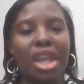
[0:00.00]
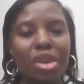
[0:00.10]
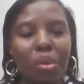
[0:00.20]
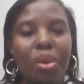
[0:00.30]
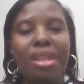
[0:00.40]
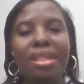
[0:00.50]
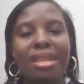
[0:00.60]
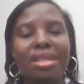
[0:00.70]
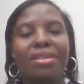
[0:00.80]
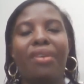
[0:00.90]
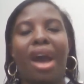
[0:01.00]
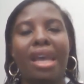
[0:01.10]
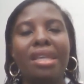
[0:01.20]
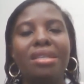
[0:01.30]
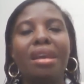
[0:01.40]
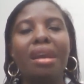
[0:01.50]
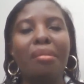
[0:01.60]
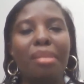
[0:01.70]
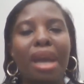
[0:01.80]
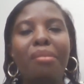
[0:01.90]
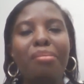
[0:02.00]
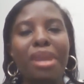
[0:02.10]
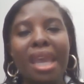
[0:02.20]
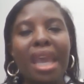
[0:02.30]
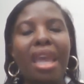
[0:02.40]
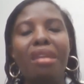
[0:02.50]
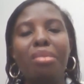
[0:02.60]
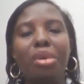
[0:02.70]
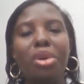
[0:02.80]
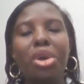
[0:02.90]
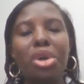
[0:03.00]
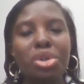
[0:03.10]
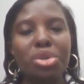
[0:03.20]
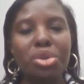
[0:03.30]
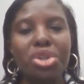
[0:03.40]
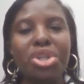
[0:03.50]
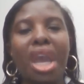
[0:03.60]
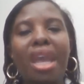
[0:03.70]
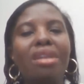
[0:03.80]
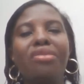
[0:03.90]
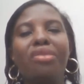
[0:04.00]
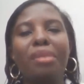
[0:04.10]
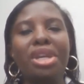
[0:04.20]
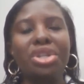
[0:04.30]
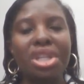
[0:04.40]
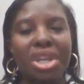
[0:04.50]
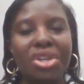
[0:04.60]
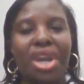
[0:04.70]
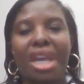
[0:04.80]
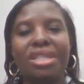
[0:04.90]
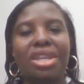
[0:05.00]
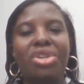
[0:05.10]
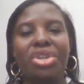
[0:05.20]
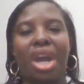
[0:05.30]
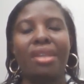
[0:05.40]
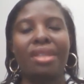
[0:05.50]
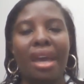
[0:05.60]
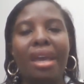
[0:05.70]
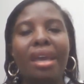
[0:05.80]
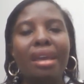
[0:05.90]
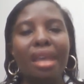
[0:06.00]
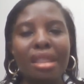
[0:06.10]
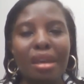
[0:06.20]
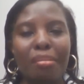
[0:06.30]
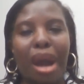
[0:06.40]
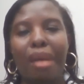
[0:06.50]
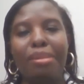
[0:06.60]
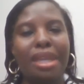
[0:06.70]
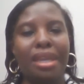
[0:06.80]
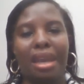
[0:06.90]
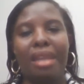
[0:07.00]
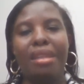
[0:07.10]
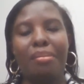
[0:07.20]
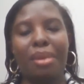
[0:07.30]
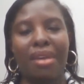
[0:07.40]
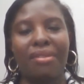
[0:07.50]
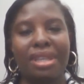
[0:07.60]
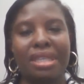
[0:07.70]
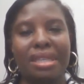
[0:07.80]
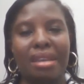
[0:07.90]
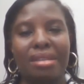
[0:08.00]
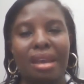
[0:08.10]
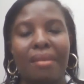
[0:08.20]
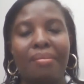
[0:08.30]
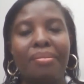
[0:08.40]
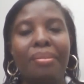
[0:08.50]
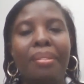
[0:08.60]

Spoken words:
and win this fight by being able to share information and trust each other in the public and the private sector.